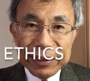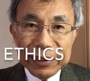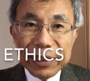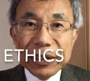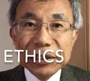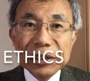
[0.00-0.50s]

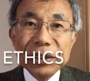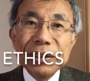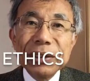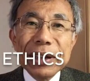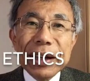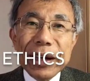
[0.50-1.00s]
Next,
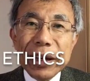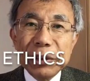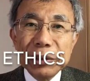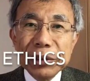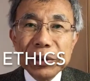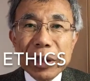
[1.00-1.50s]
I'll
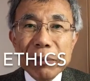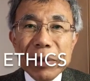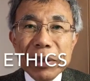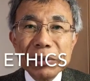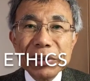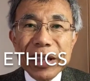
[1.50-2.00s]
talk
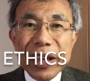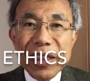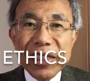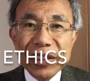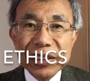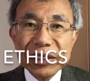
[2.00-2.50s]
about
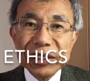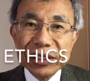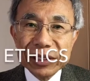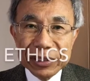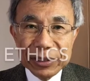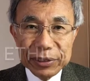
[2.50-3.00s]

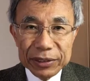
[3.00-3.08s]
ethics.